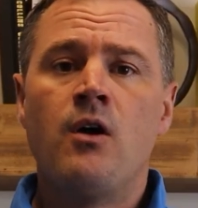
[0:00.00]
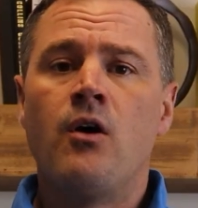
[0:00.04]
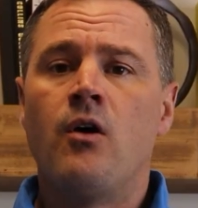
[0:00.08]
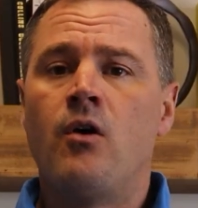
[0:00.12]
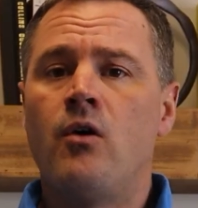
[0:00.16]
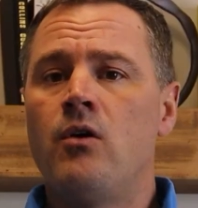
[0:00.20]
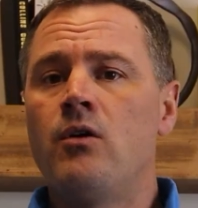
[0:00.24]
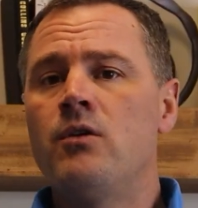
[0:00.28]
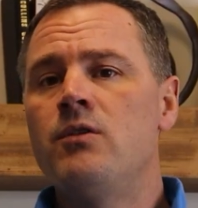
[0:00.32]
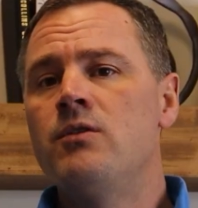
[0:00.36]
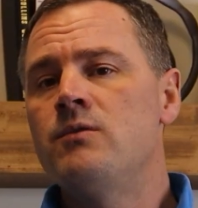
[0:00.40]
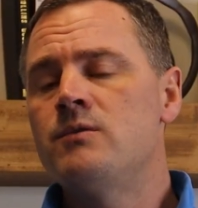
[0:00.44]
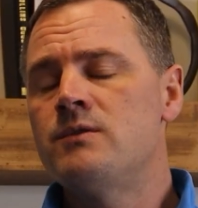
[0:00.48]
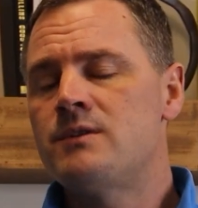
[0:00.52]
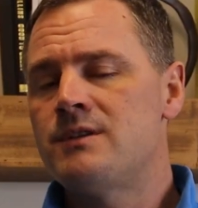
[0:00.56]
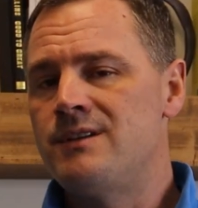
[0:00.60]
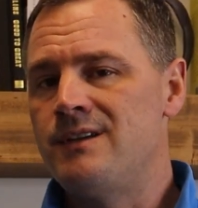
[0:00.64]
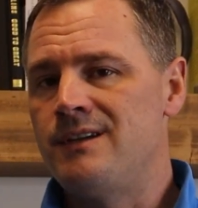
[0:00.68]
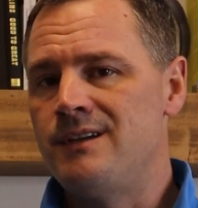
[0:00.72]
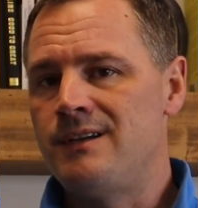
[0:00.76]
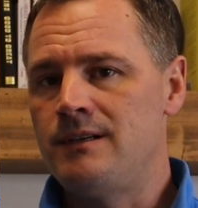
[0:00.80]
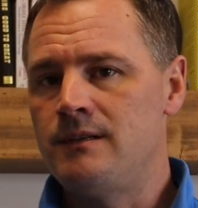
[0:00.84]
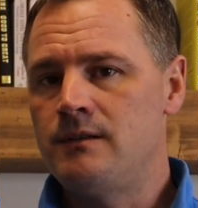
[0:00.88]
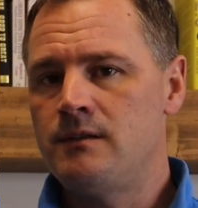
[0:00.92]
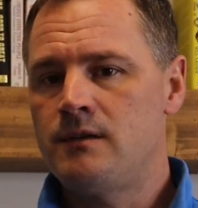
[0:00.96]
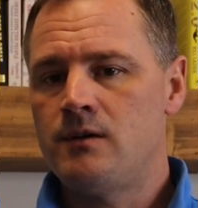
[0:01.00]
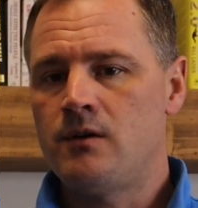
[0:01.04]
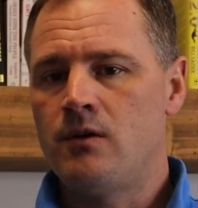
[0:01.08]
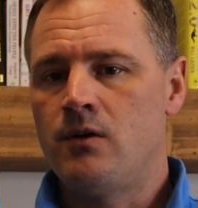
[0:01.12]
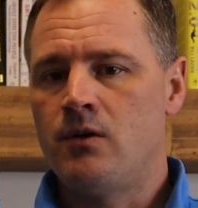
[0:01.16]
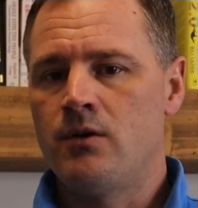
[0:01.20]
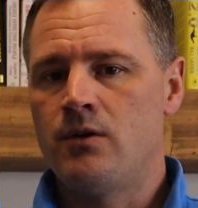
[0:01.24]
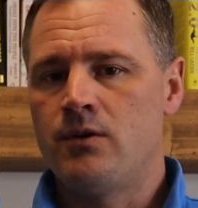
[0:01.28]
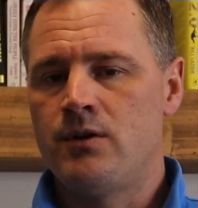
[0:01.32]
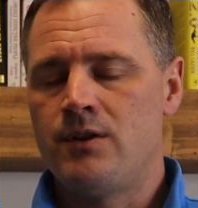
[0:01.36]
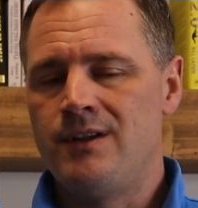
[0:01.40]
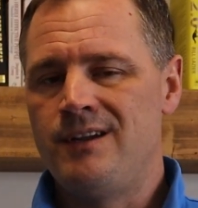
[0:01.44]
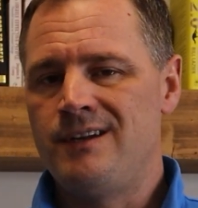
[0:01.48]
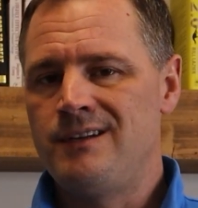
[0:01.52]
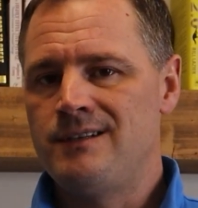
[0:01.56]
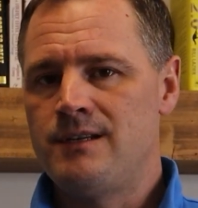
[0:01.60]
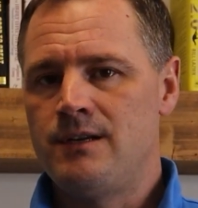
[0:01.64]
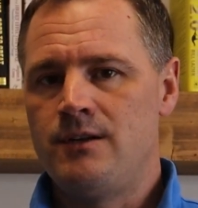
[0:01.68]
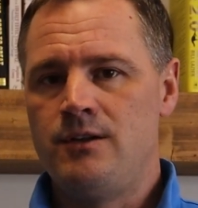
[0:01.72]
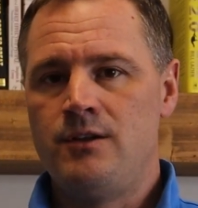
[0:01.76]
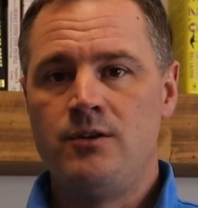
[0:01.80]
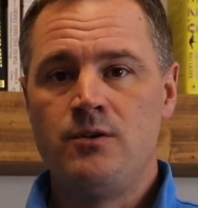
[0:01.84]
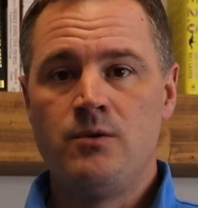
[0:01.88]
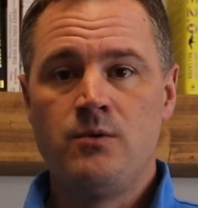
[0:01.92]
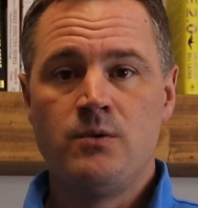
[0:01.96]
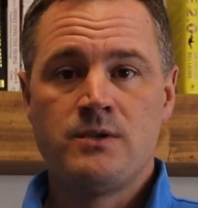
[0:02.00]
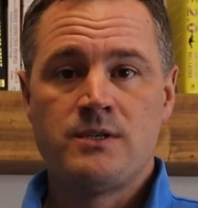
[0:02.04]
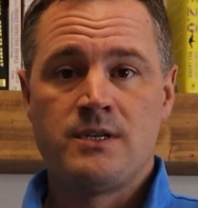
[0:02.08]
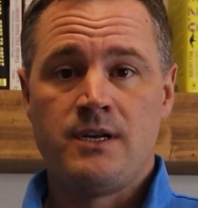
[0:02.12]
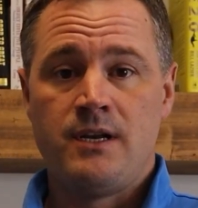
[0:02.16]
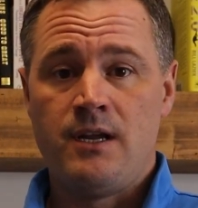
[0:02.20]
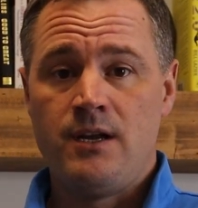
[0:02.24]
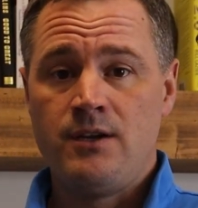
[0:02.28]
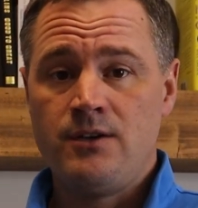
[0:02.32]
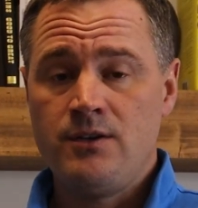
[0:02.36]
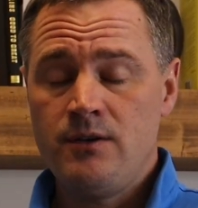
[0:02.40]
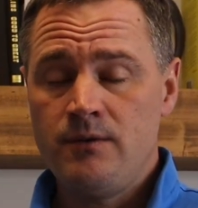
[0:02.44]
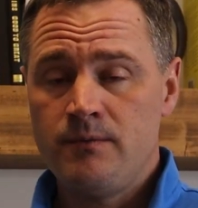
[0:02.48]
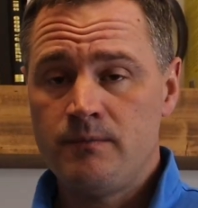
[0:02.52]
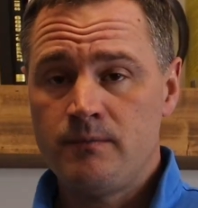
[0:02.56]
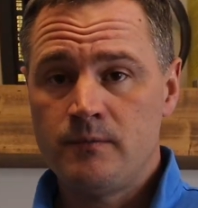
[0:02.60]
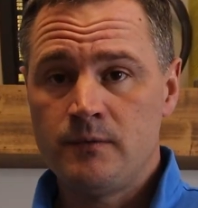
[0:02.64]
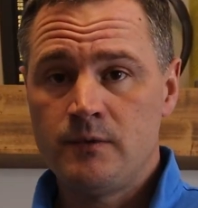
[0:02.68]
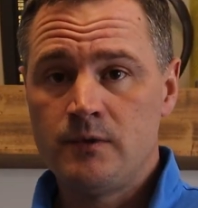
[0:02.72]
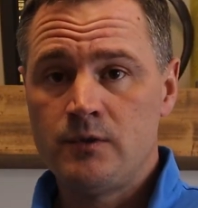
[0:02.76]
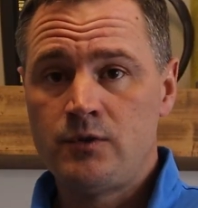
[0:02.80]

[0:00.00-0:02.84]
All those things are things that you as an agent